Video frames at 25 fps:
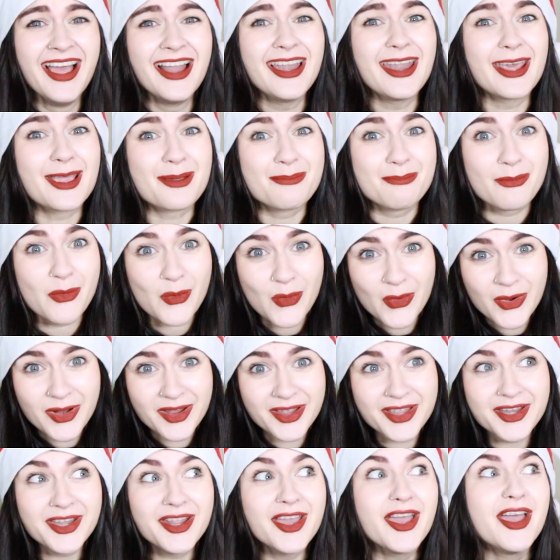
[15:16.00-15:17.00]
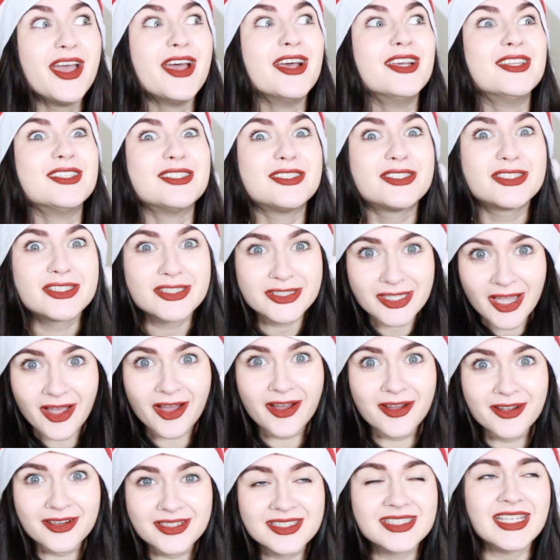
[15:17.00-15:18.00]
Like, Morgan
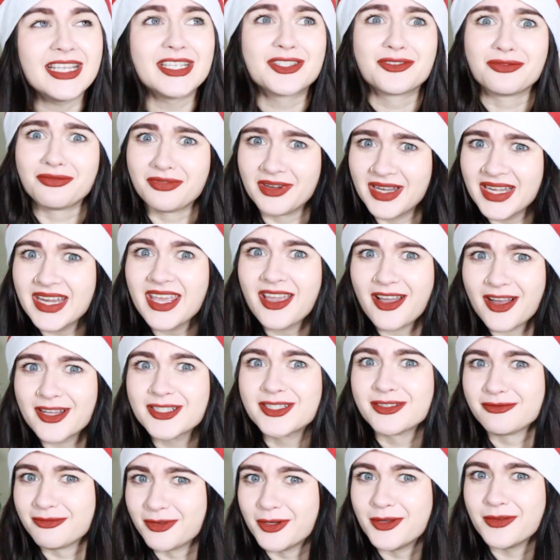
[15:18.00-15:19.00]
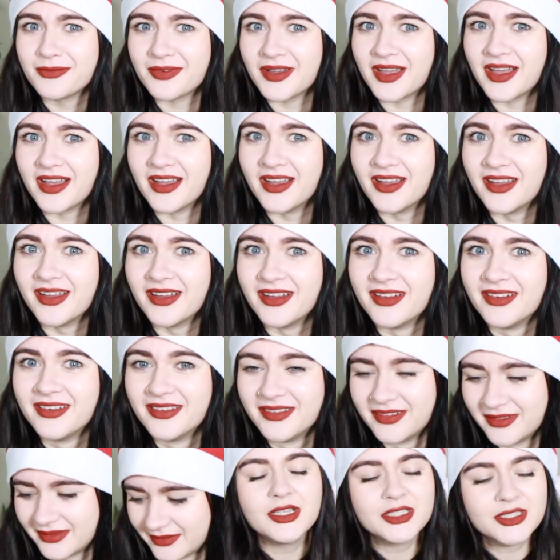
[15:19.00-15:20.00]
sucks. It's really hard to root for her.
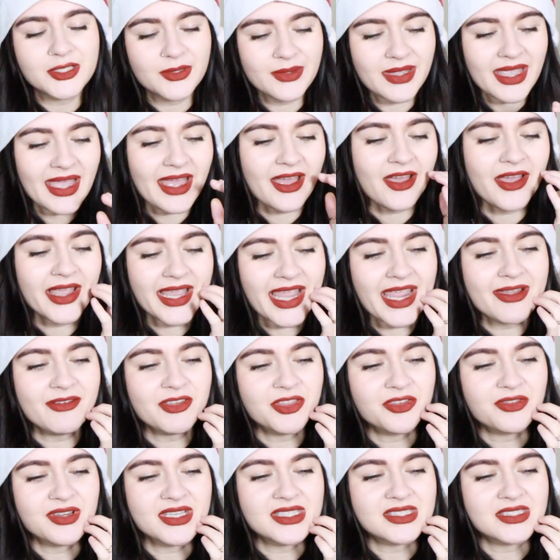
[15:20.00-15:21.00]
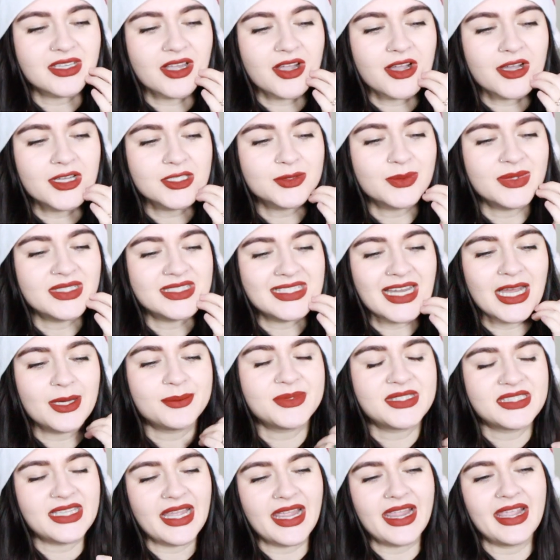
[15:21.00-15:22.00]
So yeah, I gave it 3 stars, which now I'm
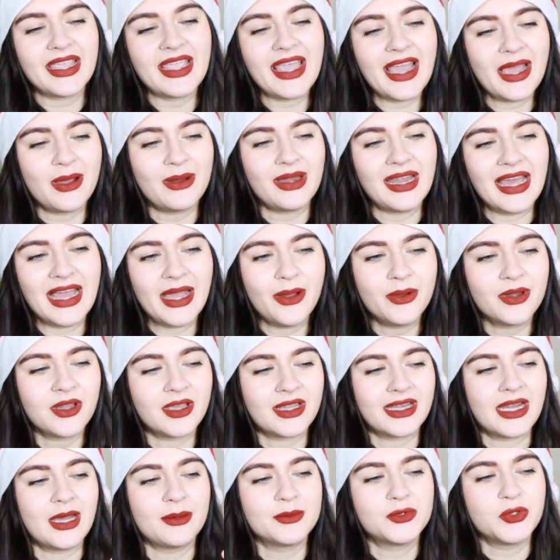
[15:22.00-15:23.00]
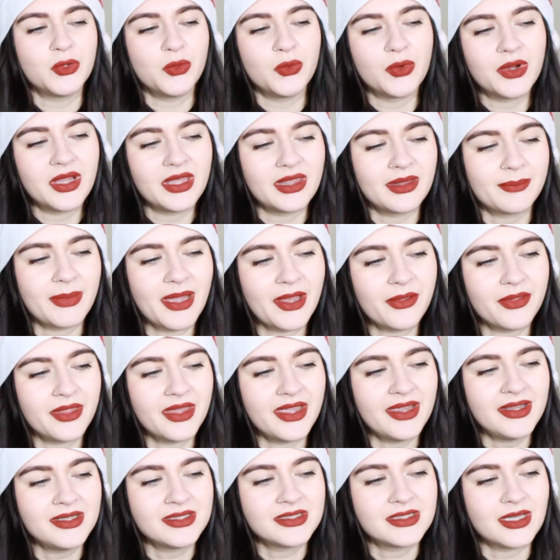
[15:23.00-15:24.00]
saying it out loud, like now I'm talking about
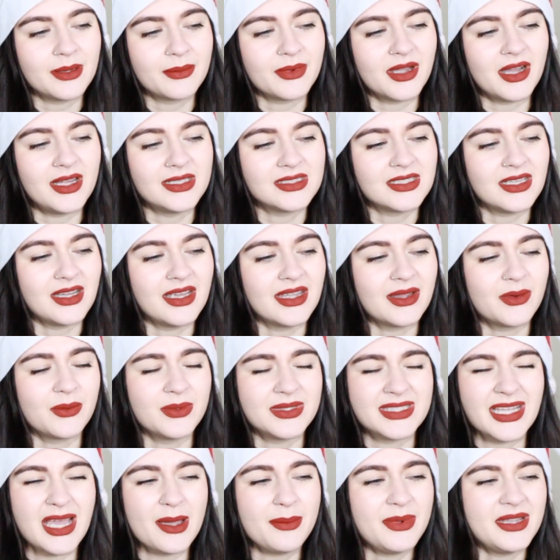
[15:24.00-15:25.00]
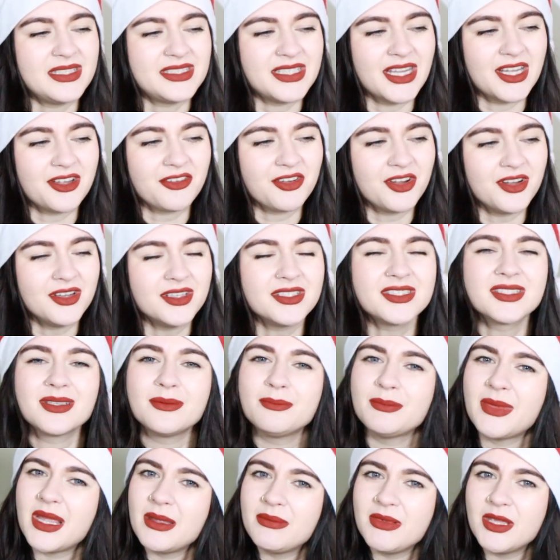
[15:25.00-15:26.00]
this, I'm kind of like, was that a bit generous?
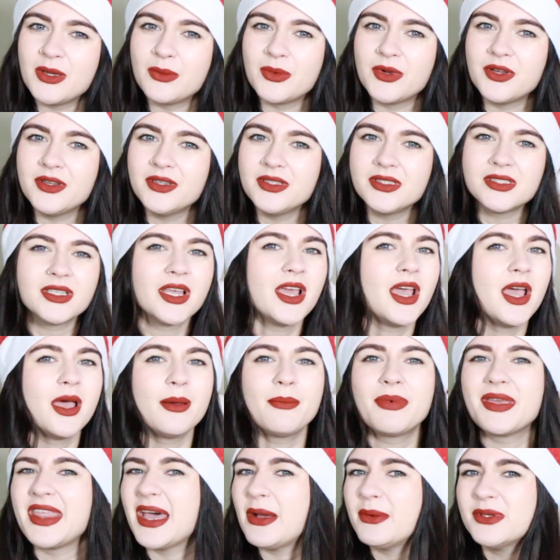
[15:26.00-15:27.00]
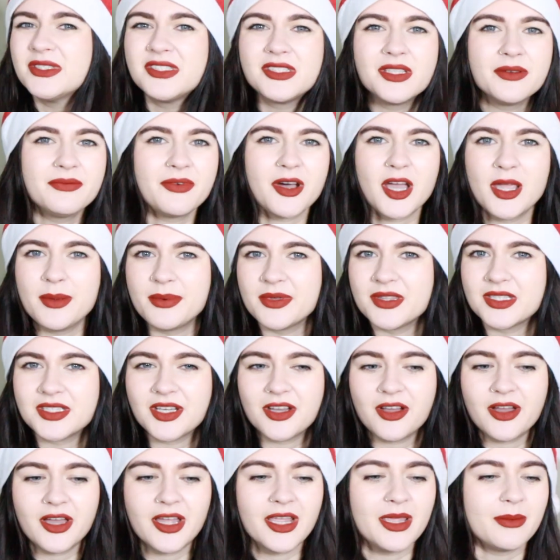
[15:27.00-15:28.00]
Maybe it was, but that was the vibe at the
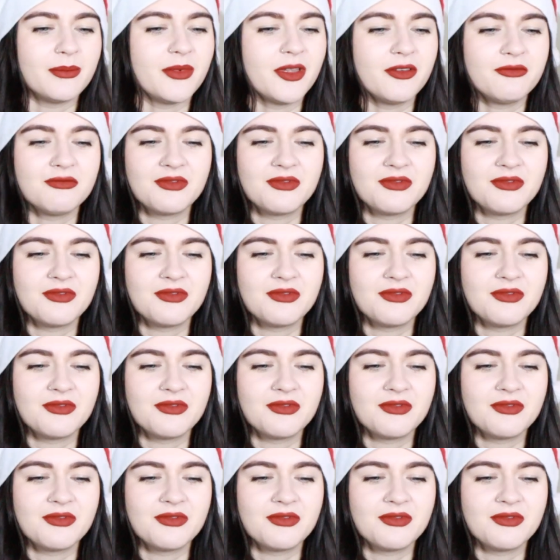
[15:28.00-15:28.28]
time.